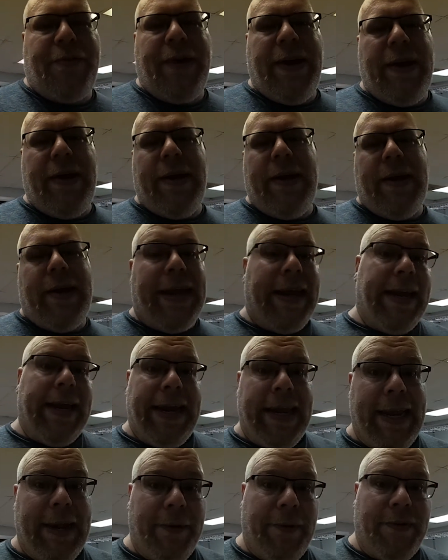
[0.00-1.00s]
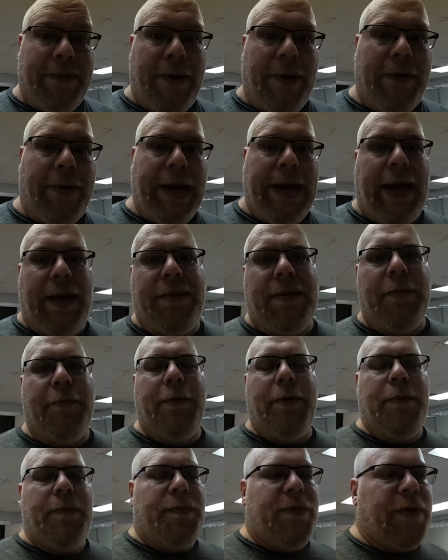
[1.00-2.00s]
rate, and the heat was going out the
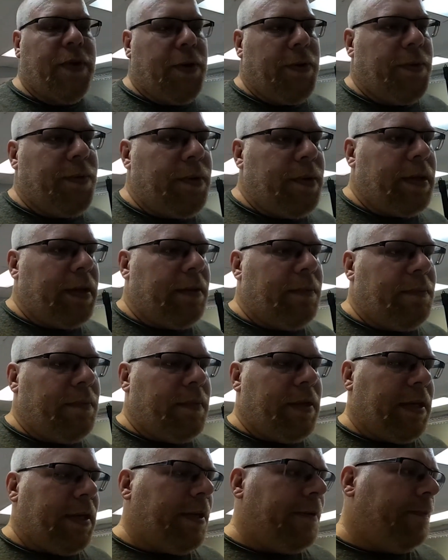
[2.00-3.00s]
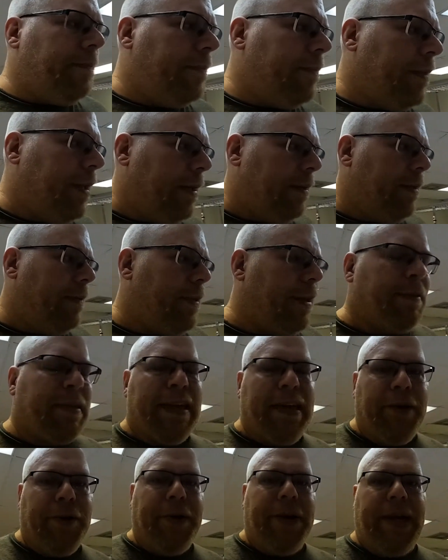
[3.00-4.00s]
room. So the
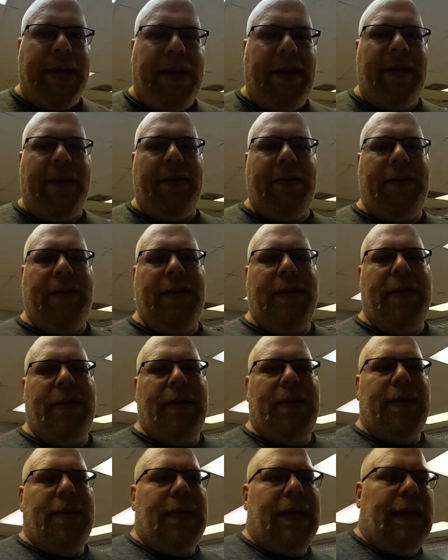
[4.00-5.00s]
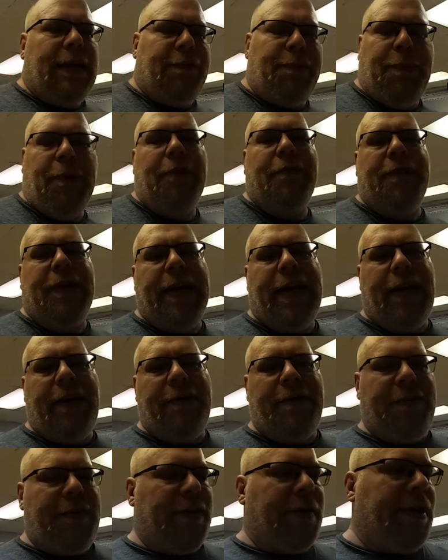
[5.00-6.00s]
theory is proven
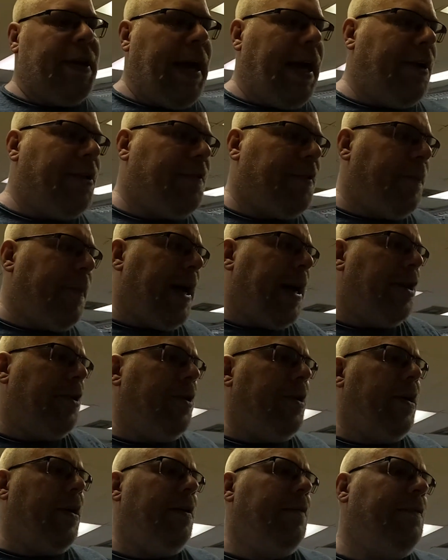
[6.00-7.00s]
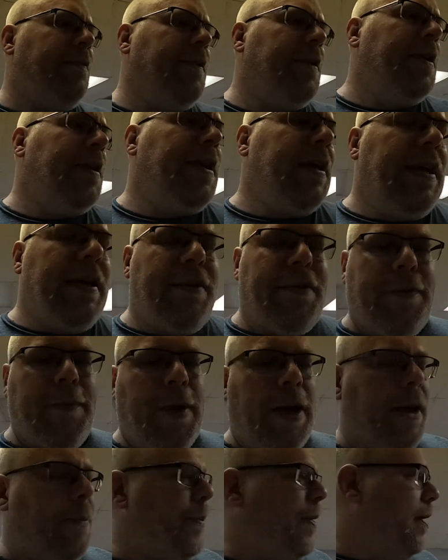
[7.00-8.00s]
now. So now it's a matter of
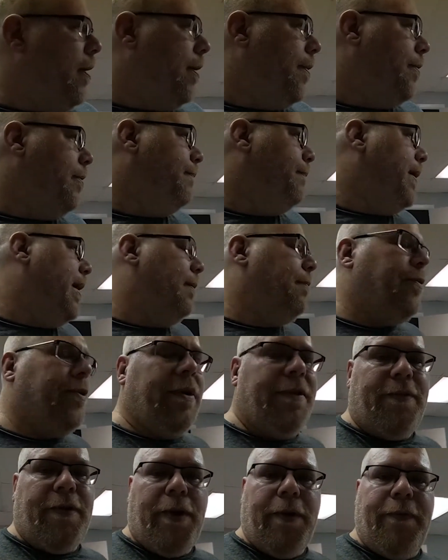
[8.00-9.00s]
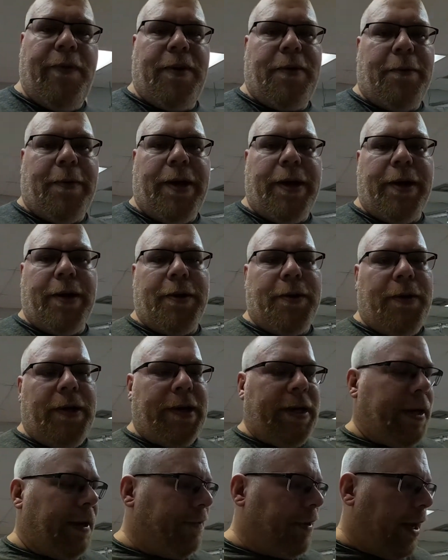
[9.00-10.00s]
swapping all them bad boys over to water
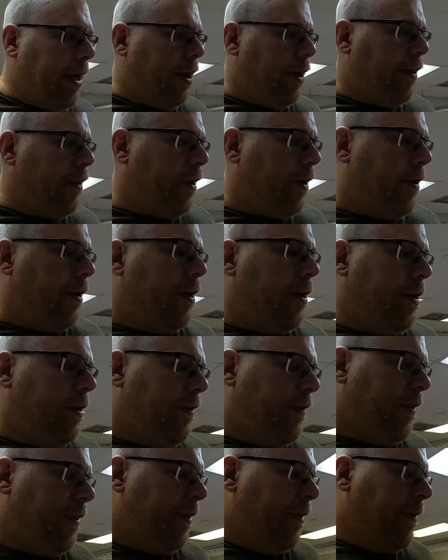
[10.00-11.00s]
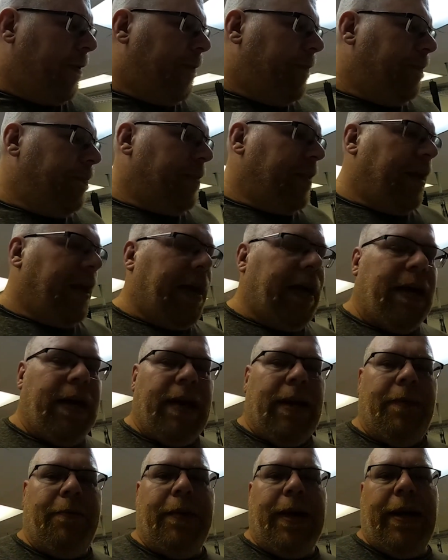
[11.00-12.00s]
cooling. I've got all the cards
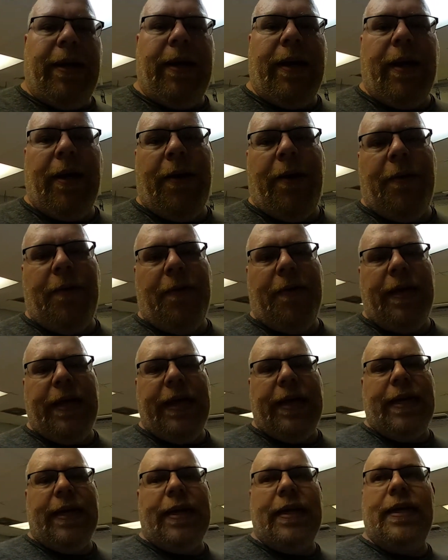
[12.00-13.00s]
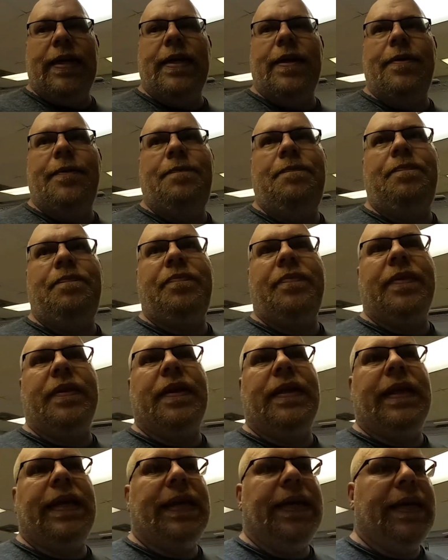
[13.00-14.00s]
ready to go,
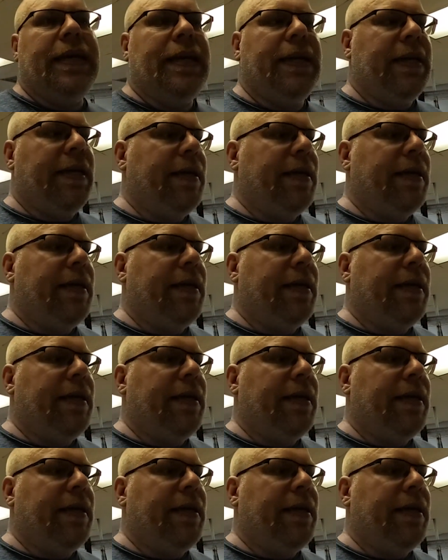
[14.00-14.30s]
and